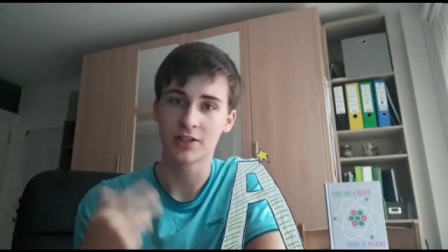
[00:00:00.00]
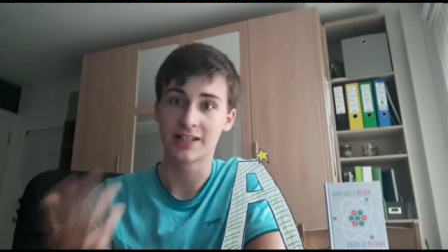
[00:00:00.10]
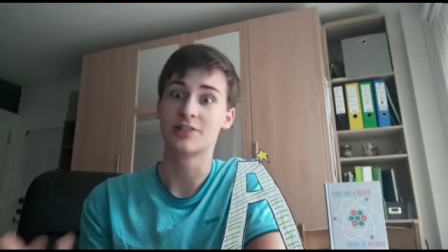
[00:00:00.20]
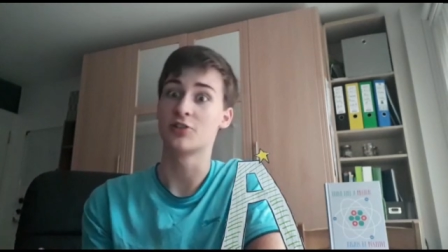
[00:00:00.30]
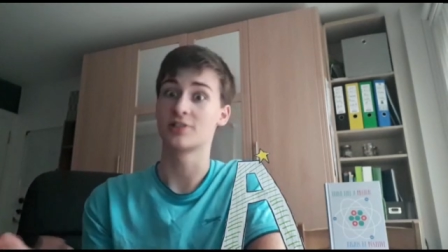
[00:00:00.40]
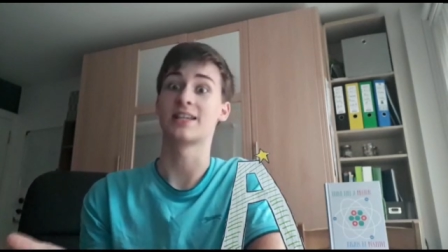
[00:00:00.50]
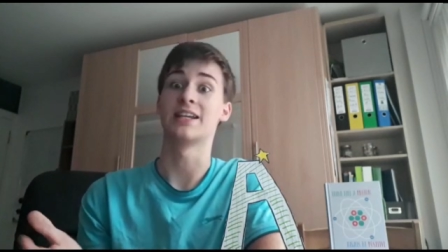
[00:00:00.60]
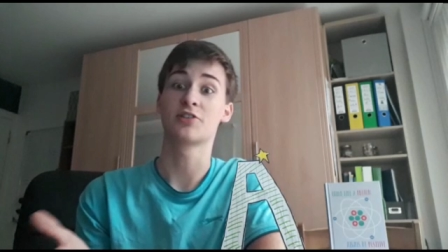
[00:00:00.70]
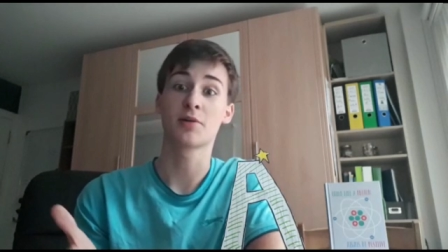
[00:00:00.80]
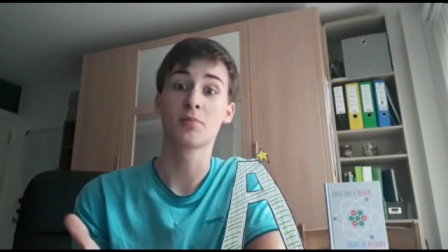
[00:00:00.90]
you need to use the key
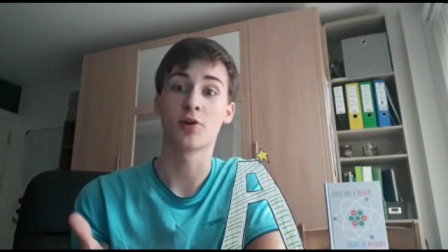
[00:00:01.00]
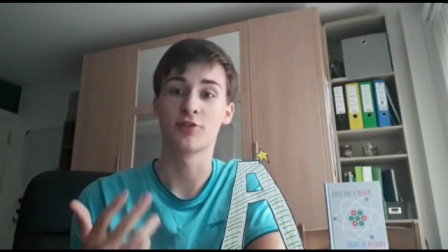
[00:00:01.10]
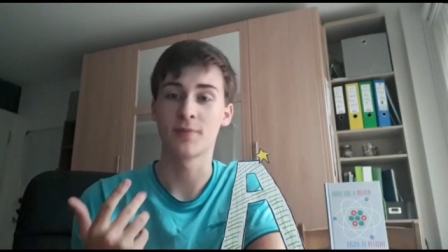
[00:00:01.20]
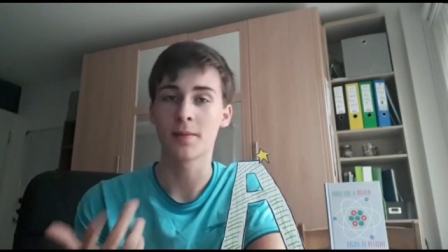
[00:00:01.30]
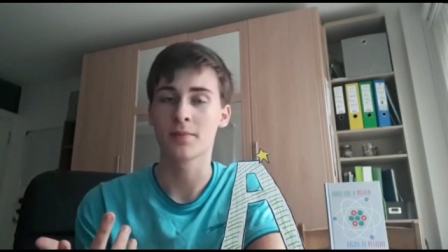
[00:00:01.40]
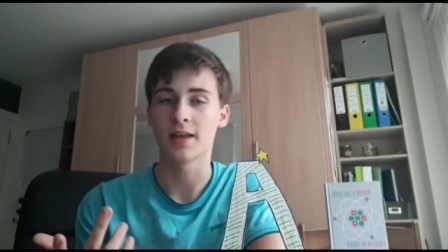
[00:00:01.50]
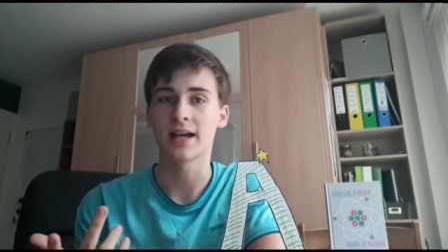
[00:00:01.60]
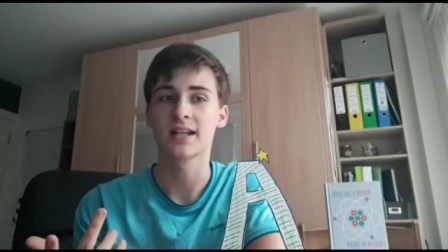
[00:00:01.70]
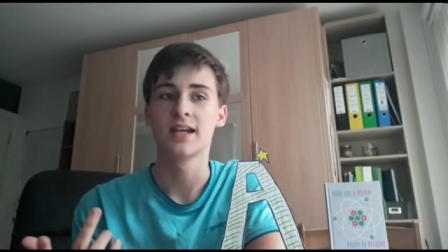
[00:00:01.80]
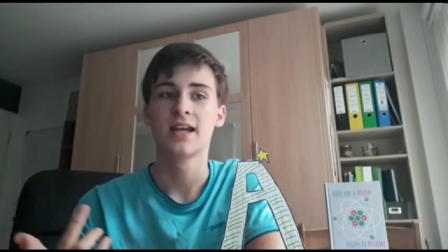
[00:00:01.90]
term more and remember that.